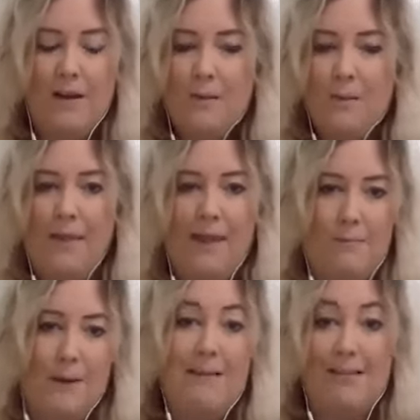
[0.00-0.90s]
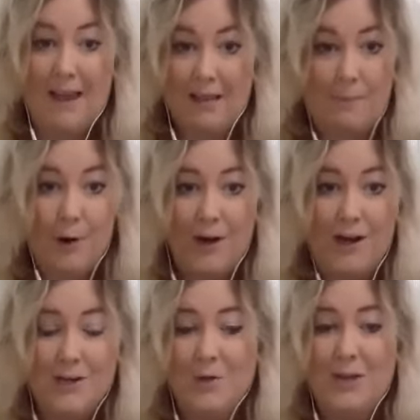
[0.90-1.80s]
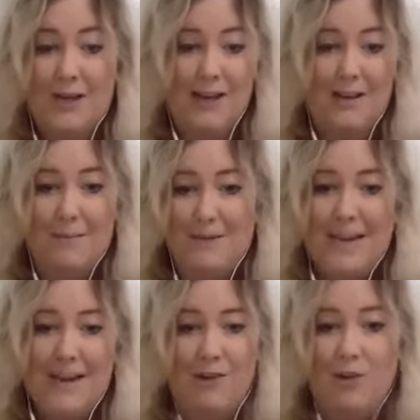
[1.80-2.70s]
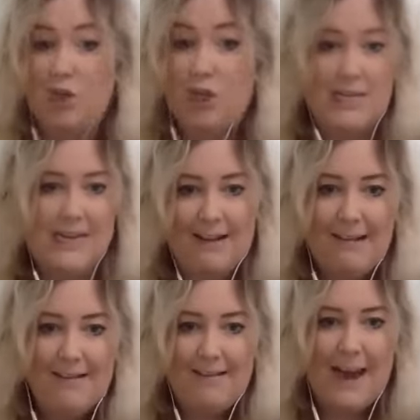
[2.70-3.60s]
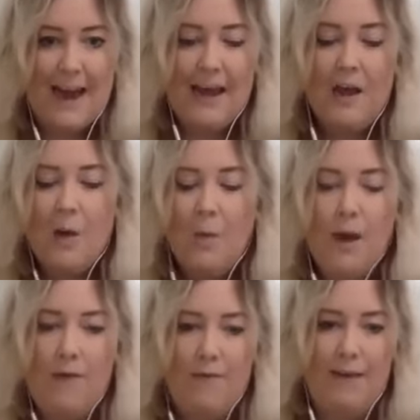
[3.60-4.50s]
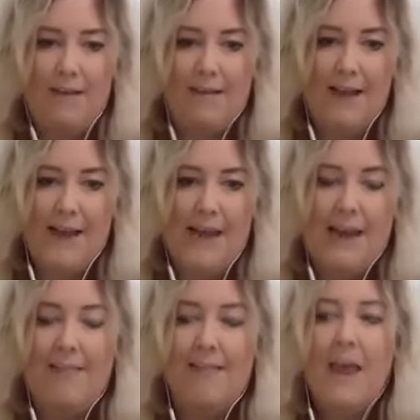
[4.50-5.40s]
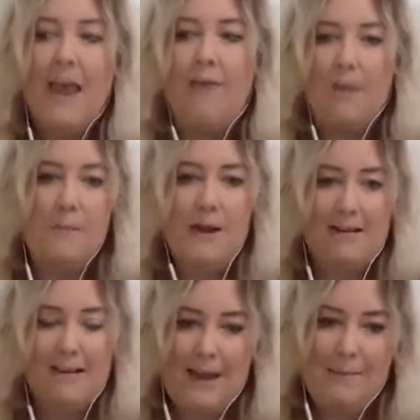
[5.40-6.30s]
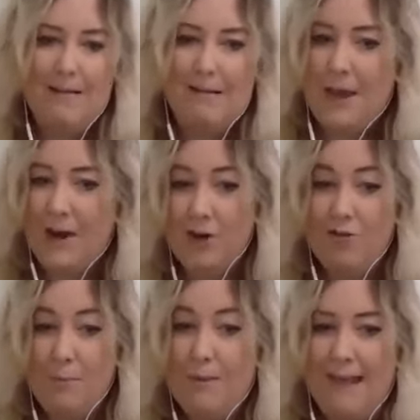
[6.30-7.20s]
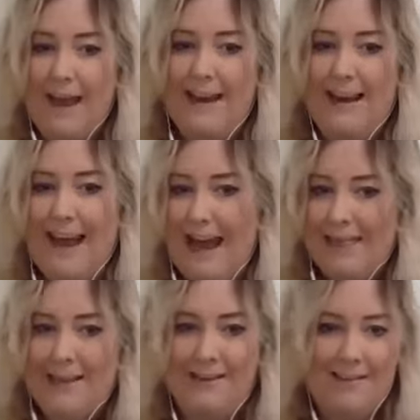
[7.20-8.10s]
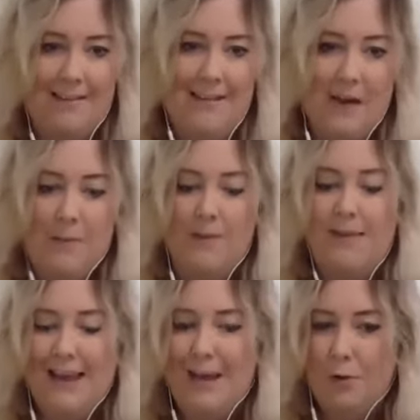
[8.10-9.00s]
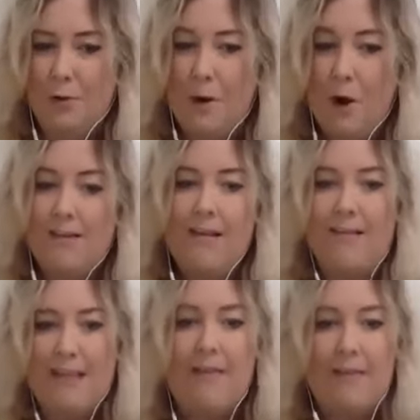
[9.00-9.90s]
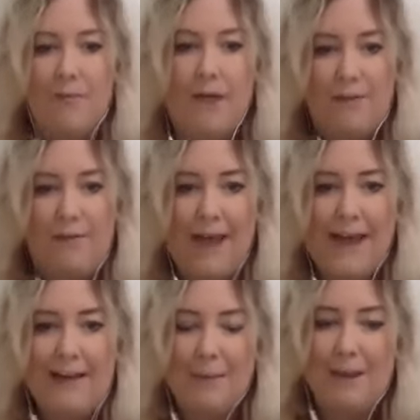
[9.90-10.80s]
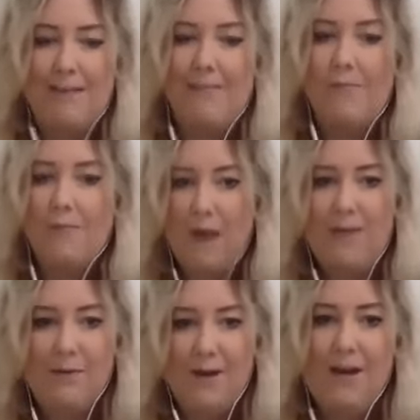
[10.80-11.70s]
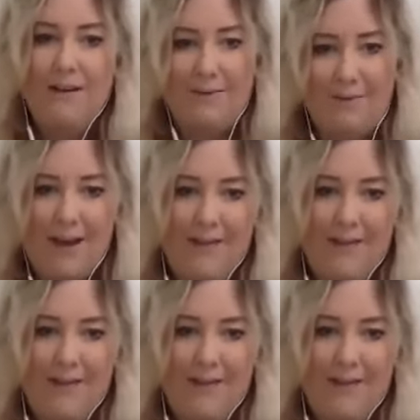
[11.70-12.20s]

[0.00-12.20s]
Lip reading: whether that's because the product or the material just doesn't exist yet, whatever reason that is. If somebody's claiming to be 100% ethical and sustainable and ticking all the boxes, that's a red flag, because it's very, very, very